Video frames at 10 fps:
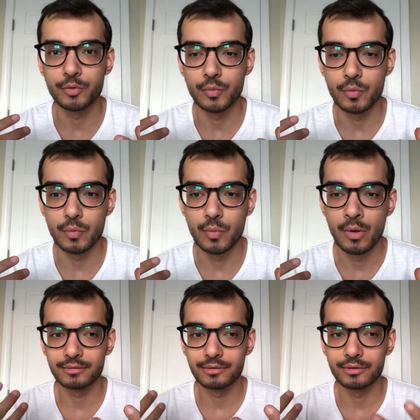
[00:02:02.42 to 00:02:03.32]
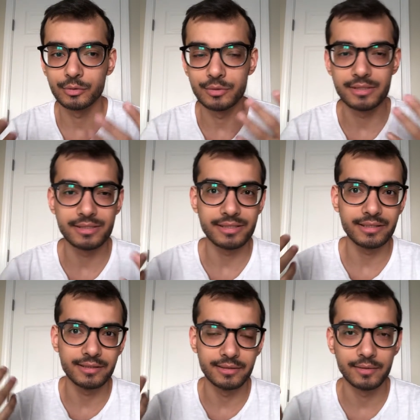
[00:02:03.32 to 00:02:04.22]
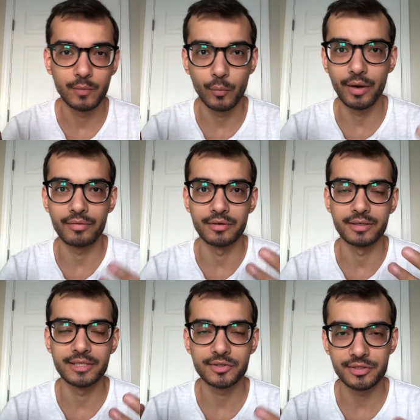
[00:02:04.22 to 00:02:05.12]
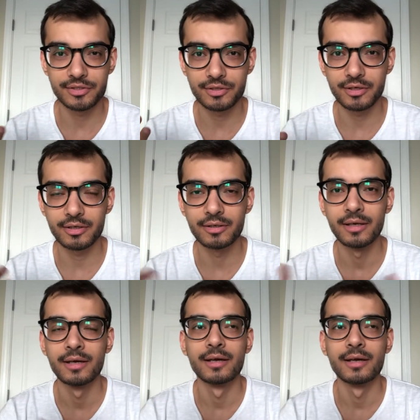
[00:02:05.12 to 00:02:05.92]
to see where their interests are,